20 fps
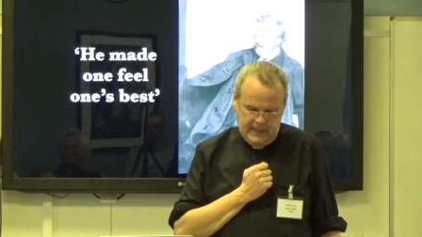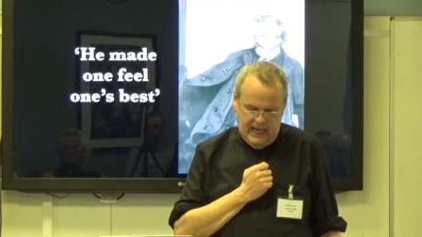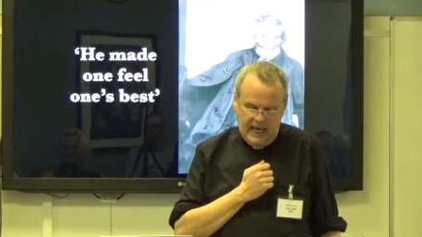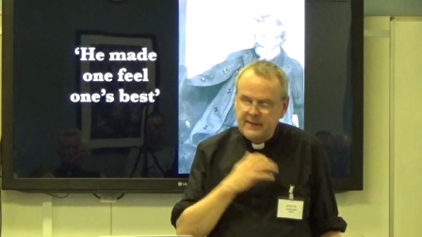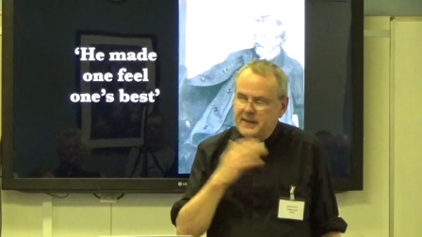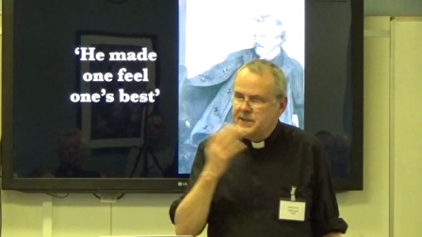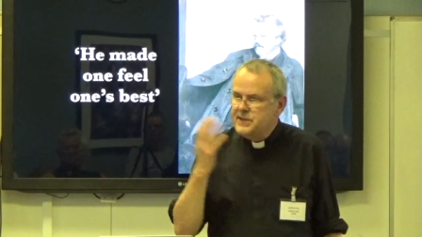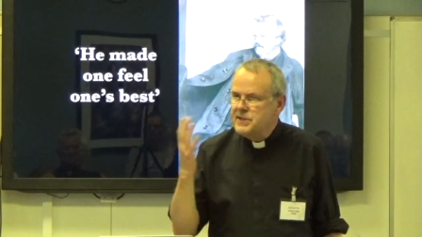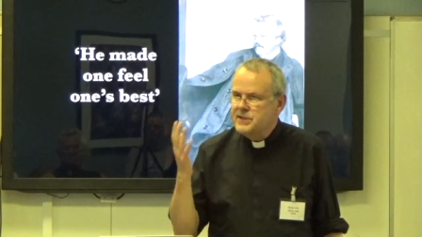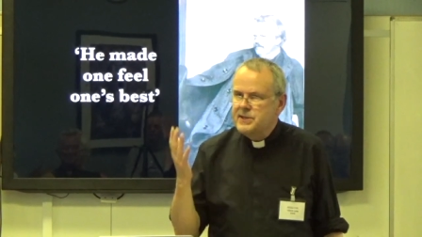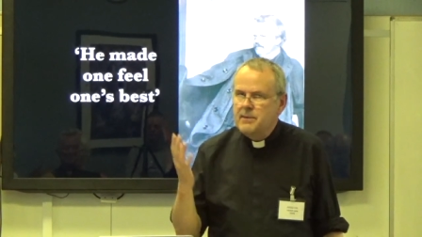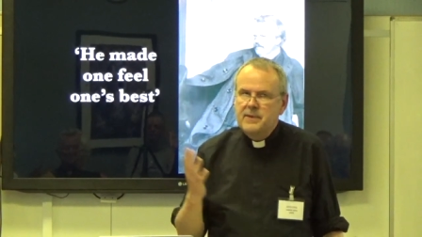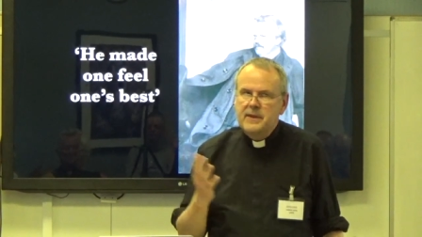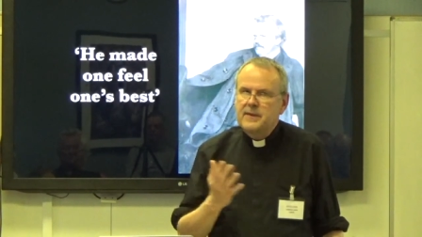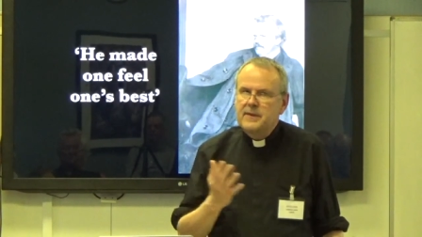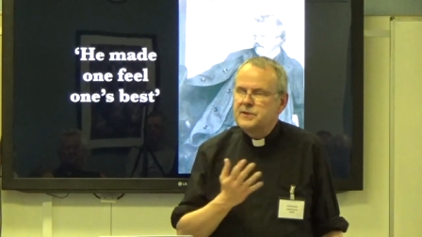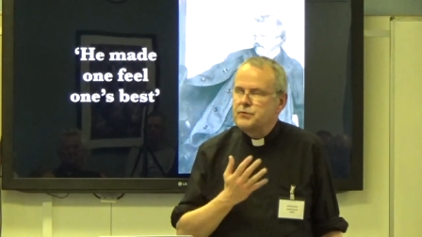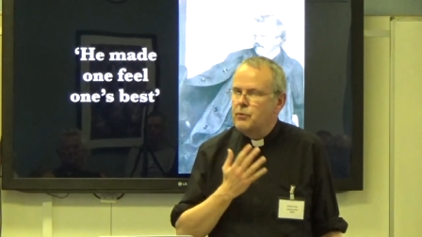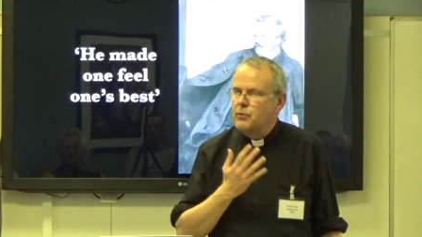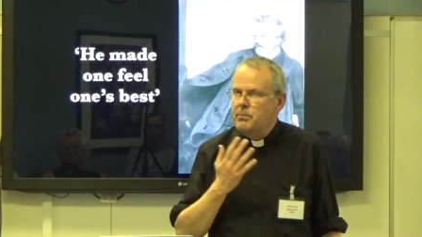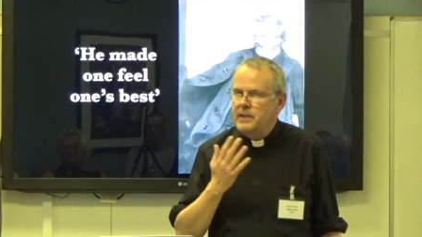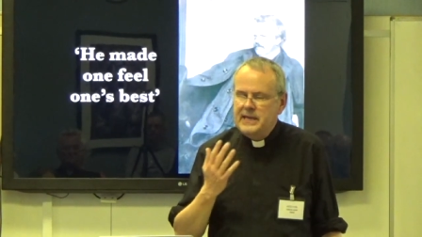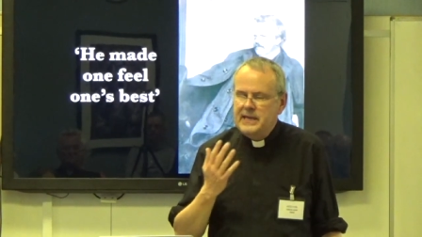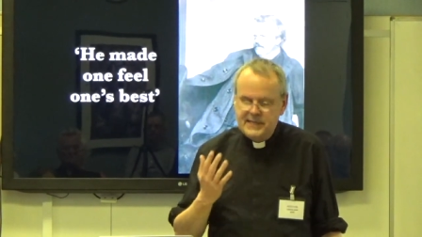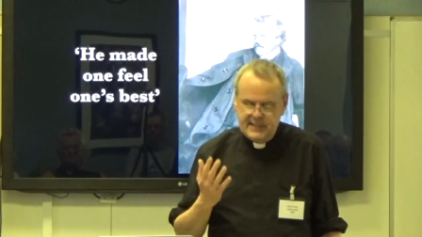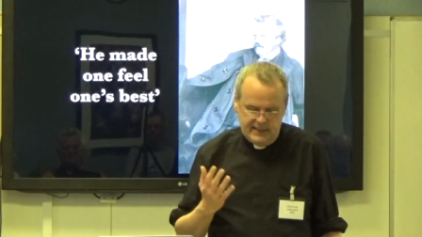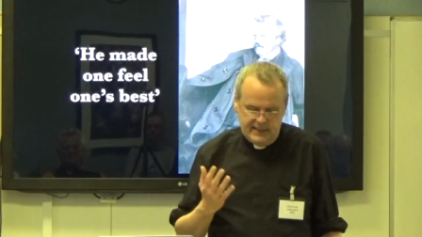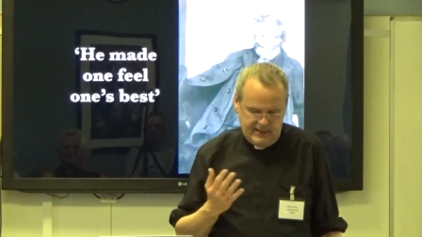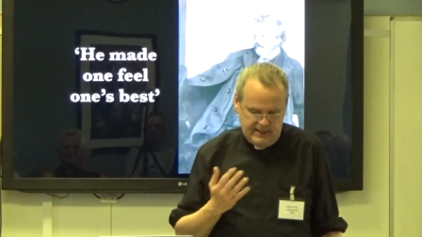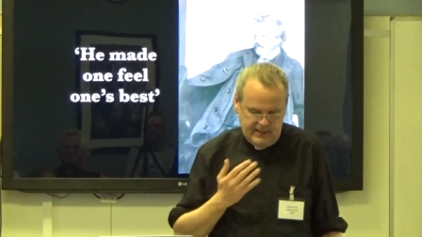And this is something that's
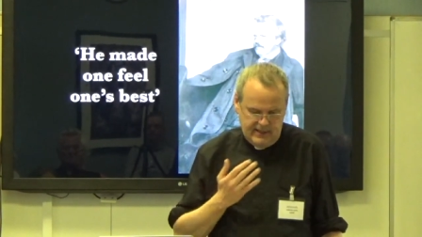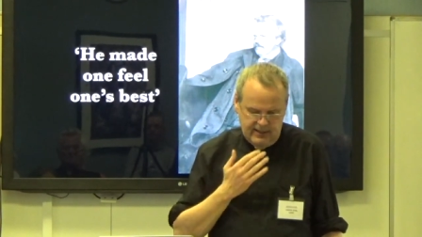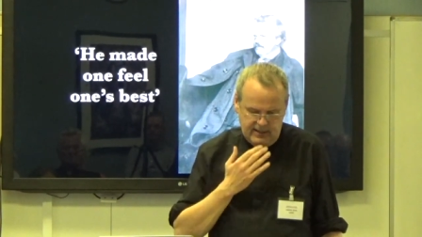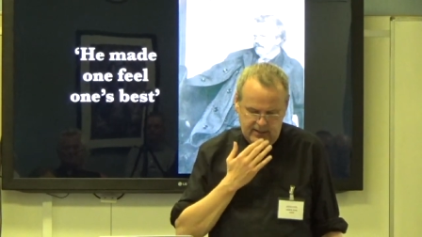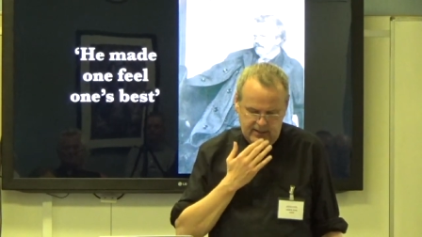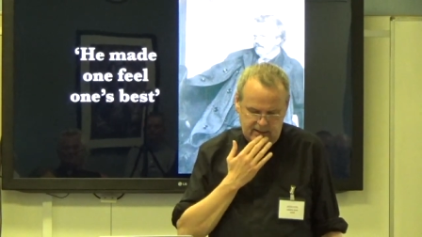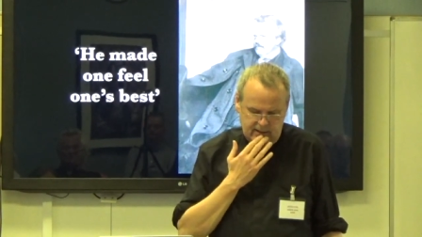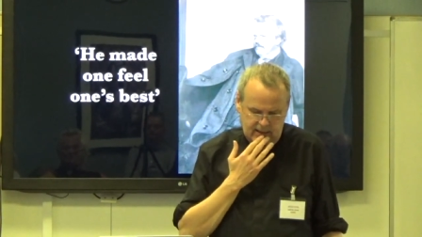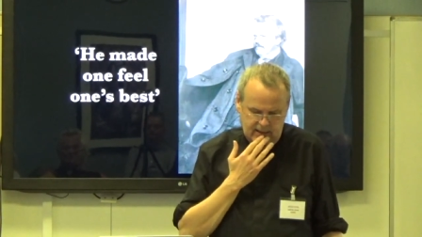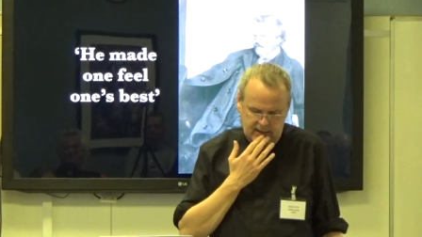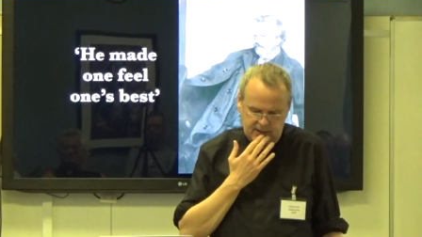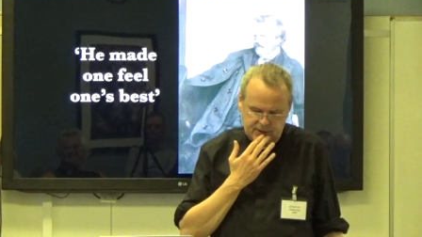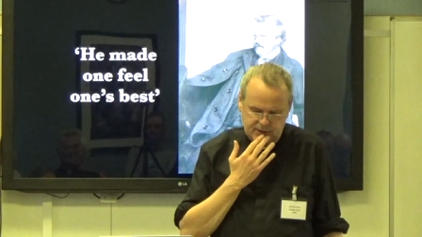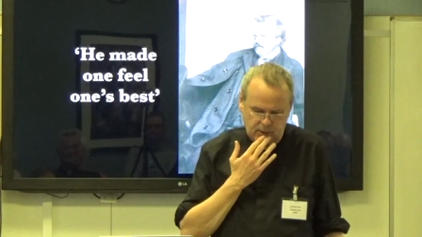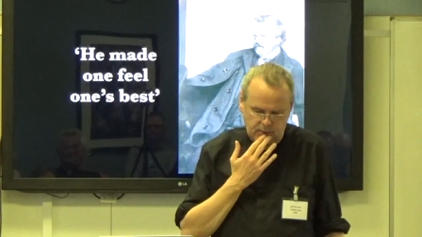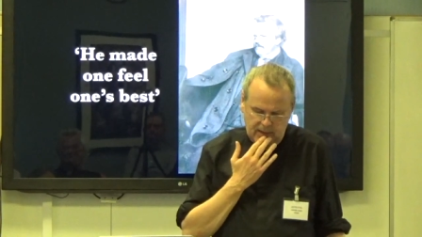repeated um, in so